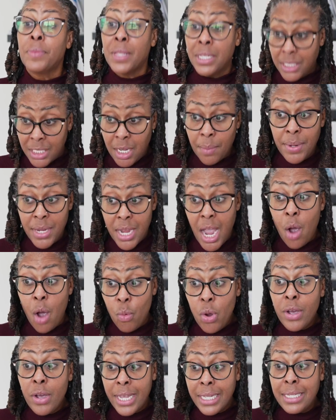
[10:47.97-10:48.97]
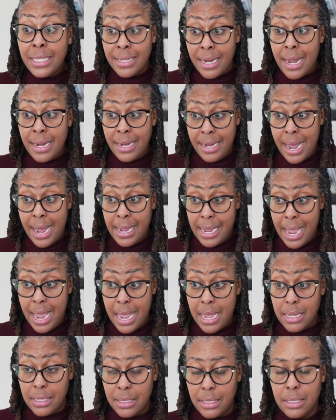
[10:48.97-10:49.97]
Some of y'all will get
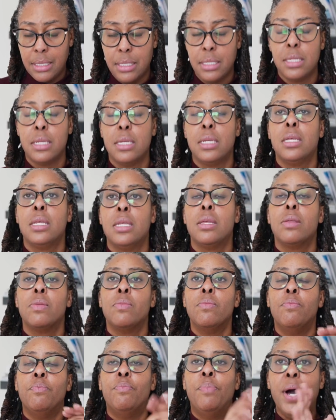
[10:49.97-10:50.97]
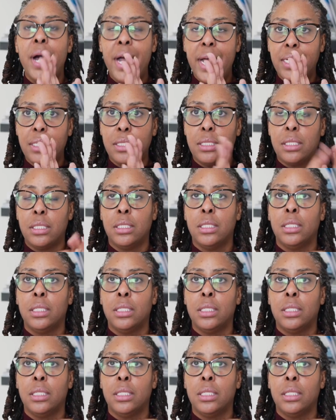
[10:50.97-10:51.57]
1099Ks. But